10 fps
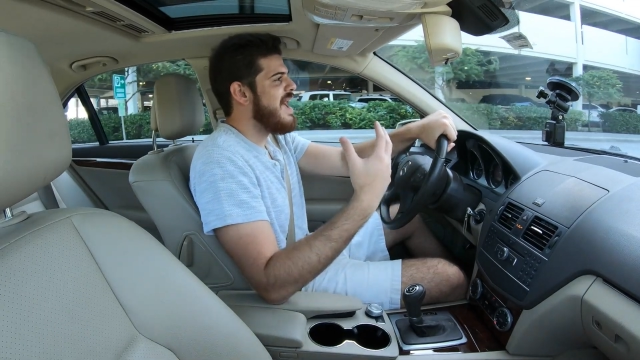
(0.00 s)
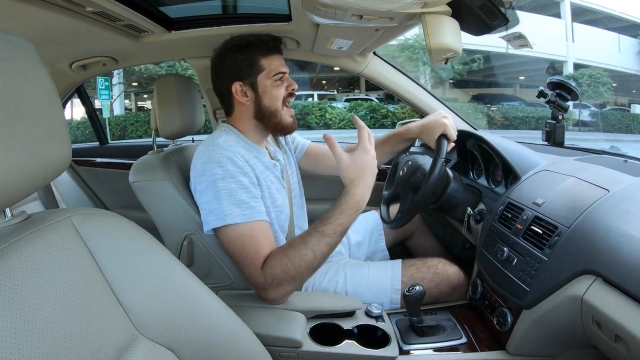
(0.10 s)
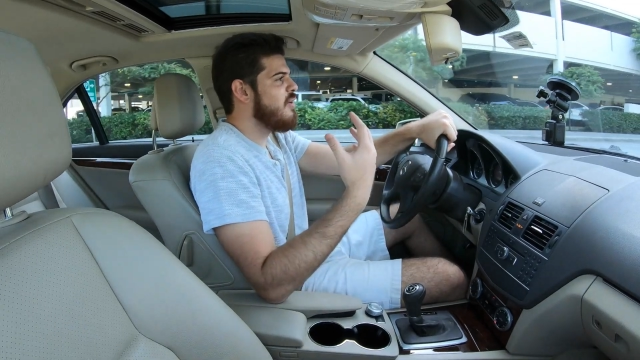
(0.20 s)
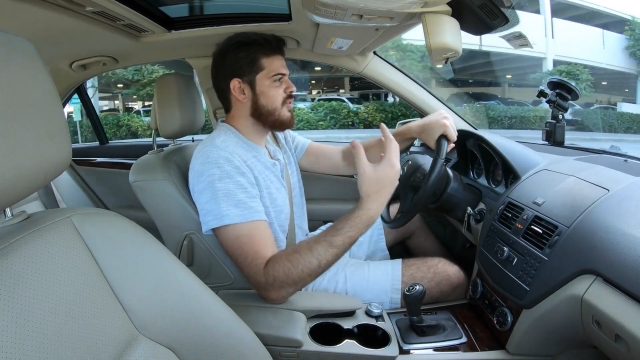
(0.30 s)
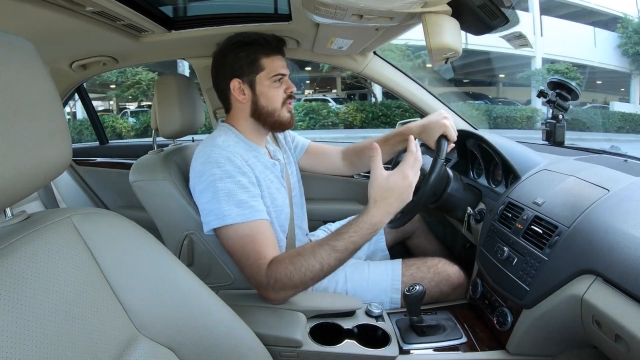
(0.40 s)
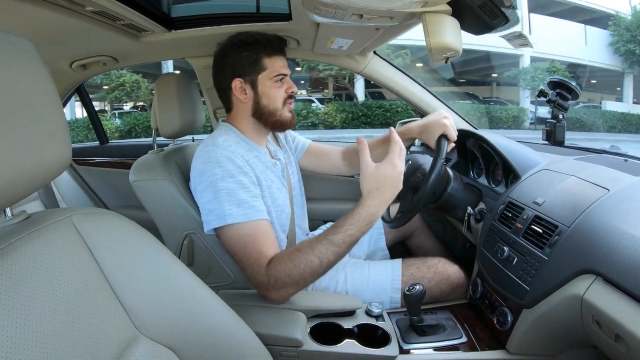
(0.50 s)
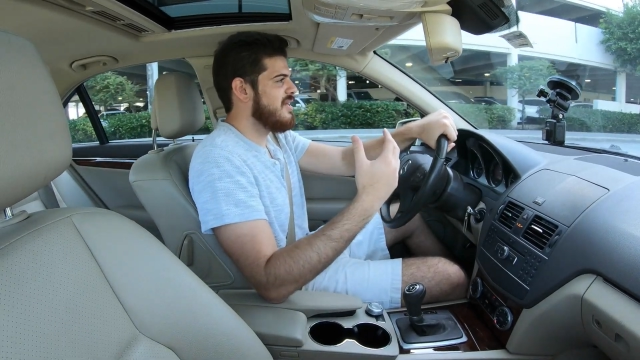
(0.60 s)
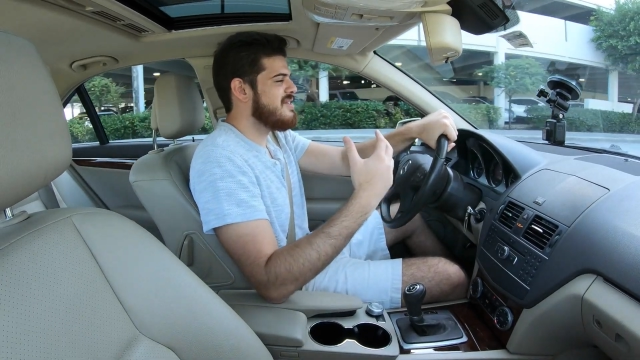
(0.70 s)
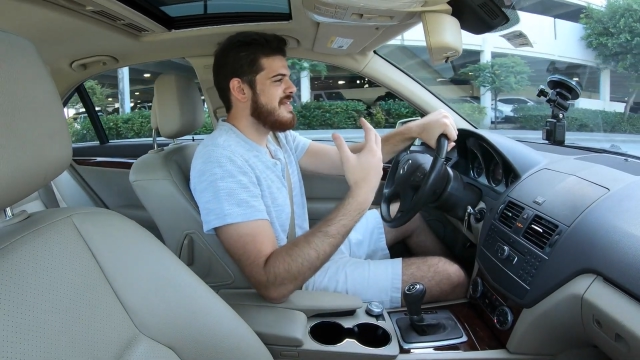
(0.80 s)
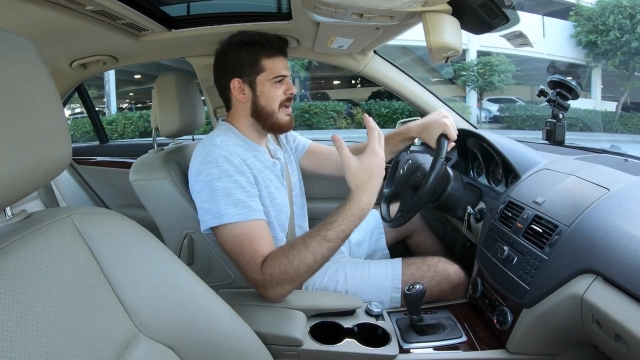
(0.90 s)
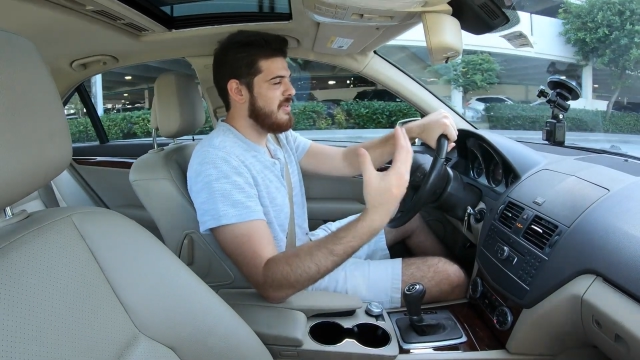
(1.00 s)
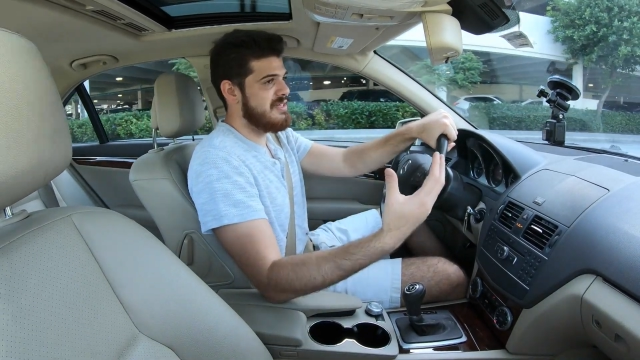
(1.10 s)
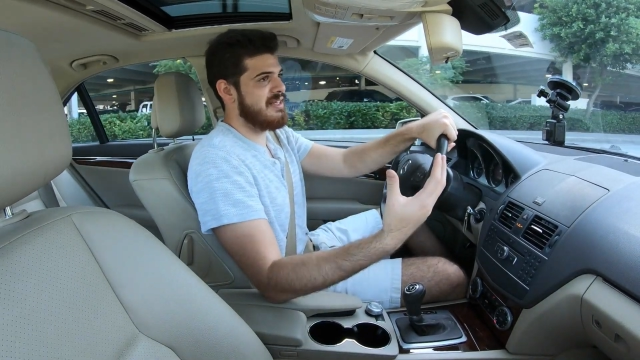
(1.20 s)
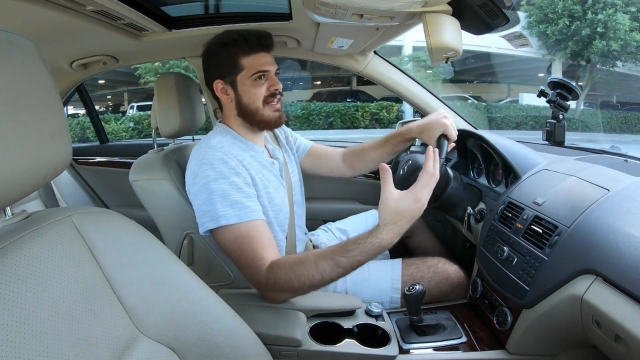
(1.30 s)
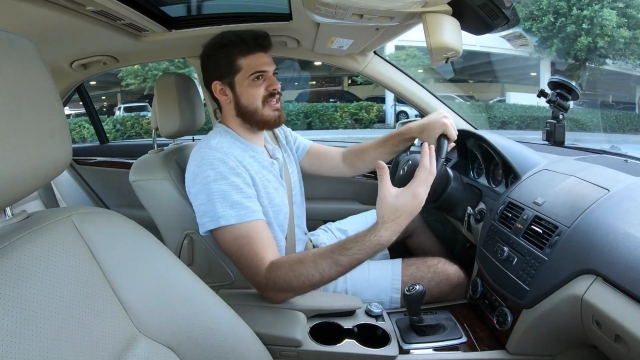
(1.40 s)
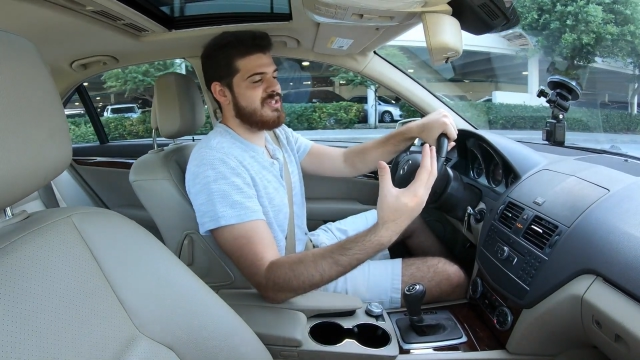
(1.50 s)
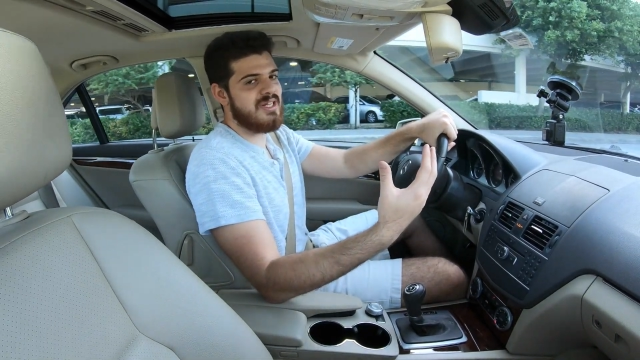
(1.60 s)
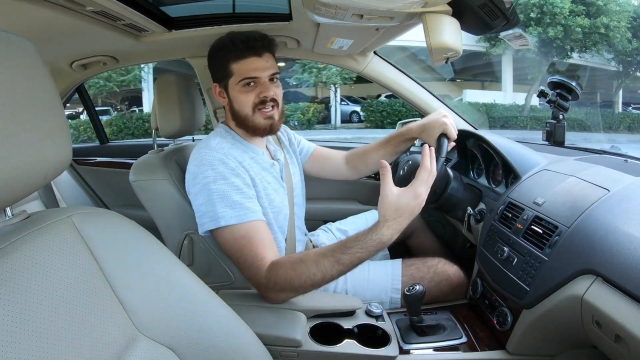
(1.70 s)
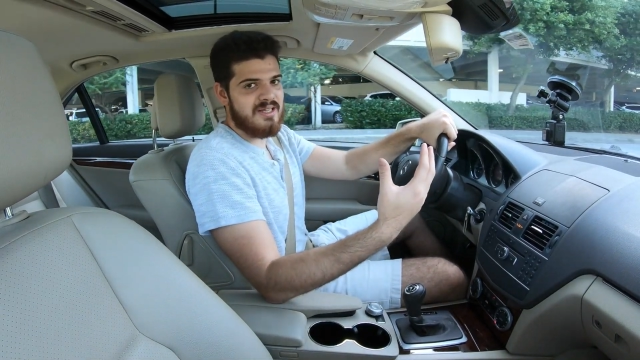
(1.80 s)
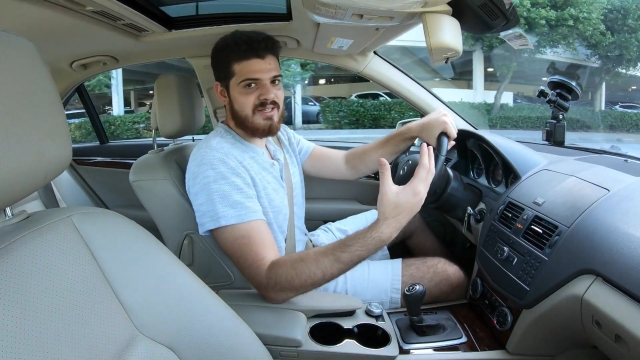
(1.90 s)
how good the sound
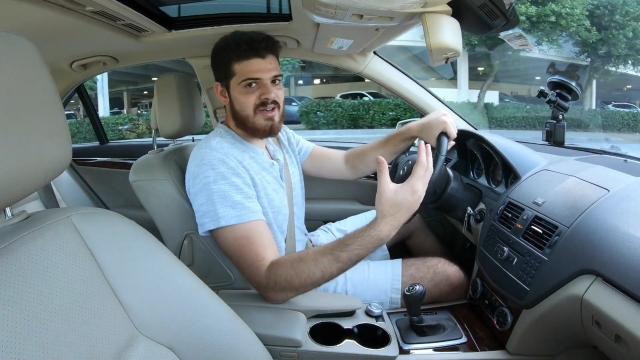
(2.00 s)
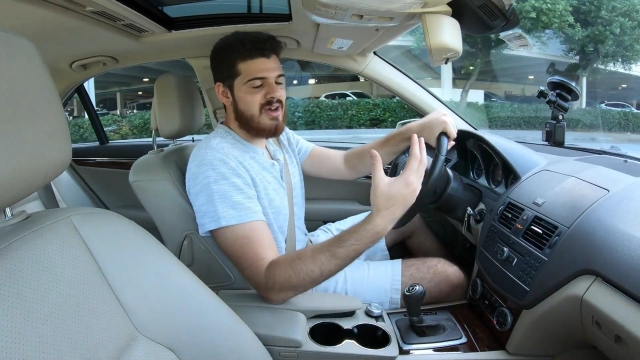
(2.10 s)
insulation is